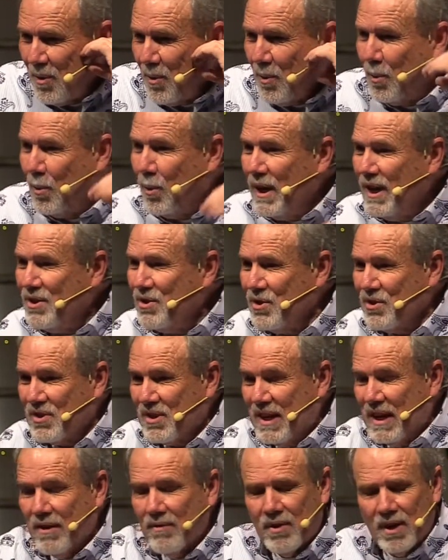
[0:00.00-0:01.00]
we just
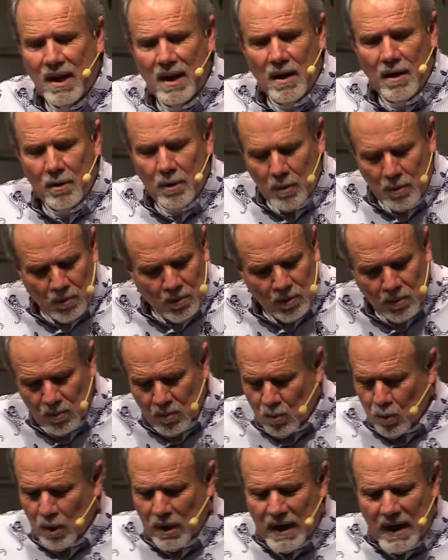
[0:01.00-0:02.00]
give it out. Uh,
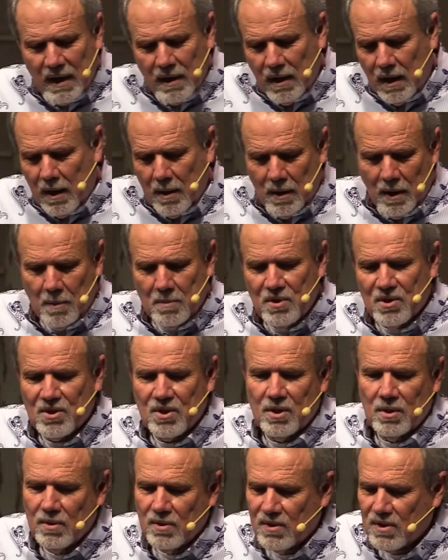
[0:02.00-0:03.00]
Renee and I, have just
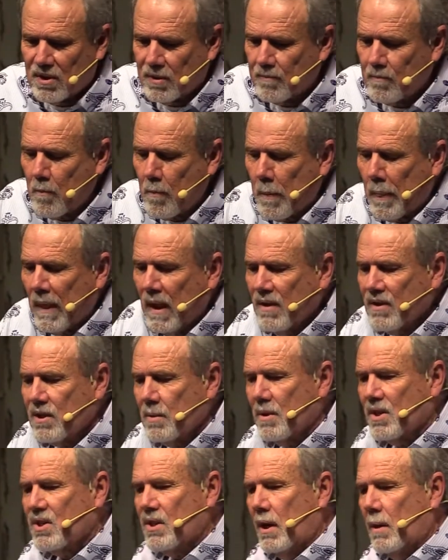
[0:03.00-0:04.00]
used some
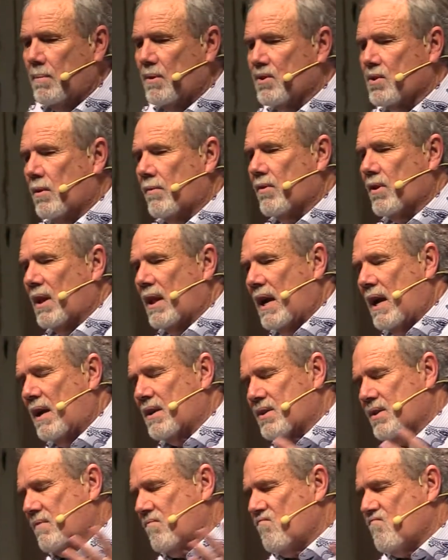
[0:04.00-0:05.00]
examples over the
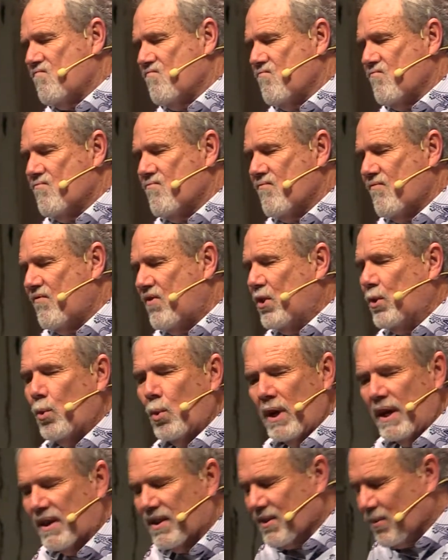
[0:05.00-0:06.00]
last few
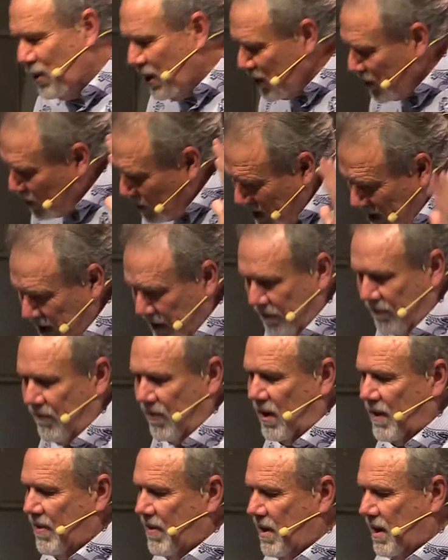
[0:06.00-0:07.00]
weeks. One really
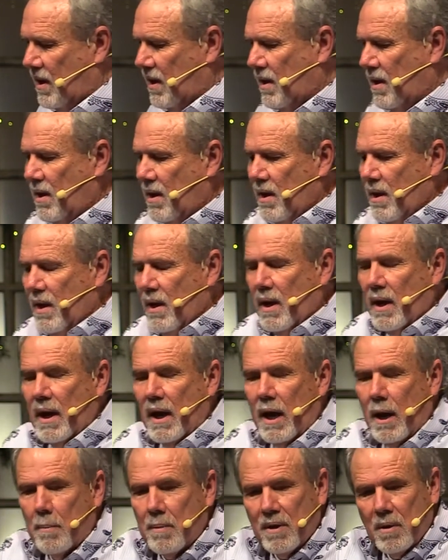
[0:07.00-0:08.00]
fun thing
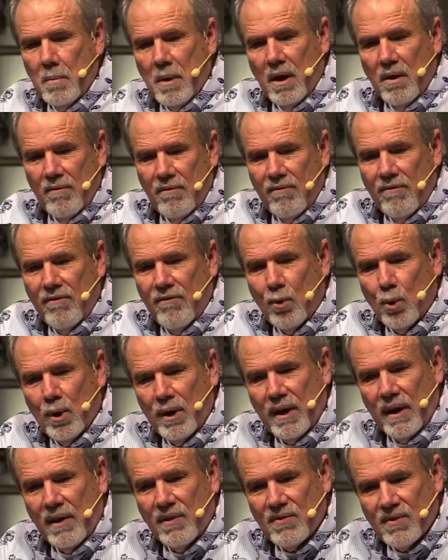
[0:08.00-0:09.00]
happened about four
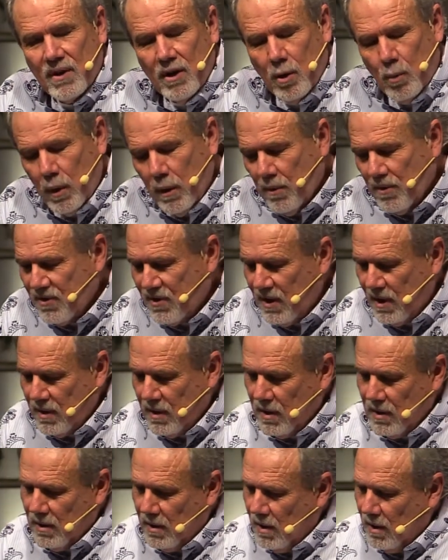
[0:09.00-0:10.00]
days ago. We were sitting
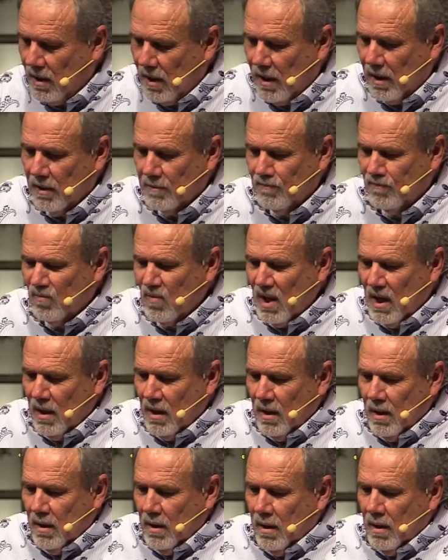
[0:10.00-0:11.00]
in the uh,
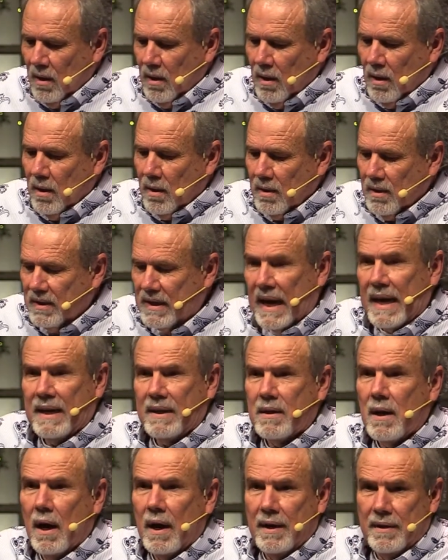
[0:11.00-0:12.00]
date
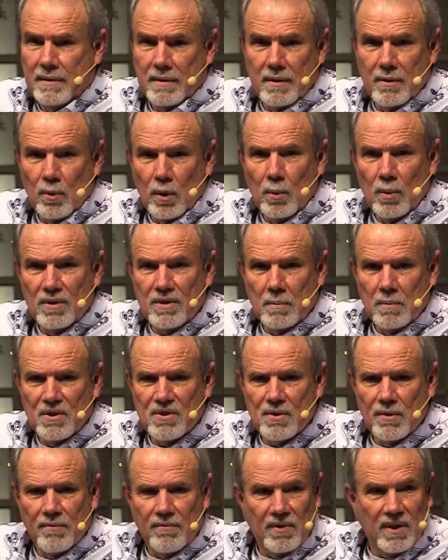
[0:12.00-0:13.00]
night. We went to
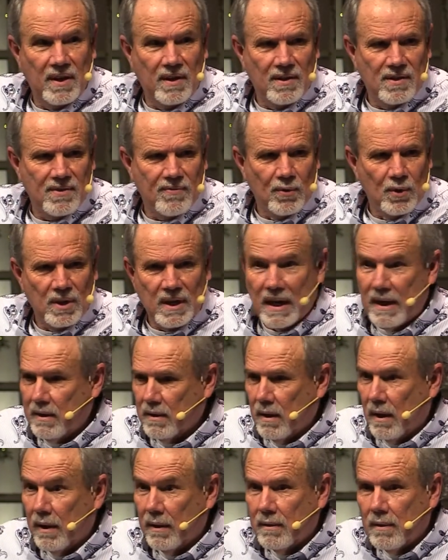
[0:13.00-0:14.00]
Mr. V's for date
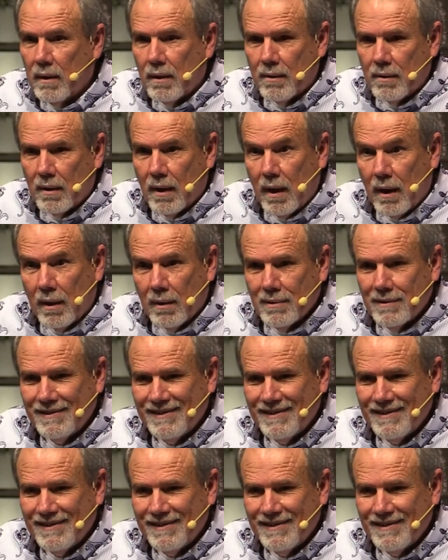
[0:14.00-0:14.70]
night the other night.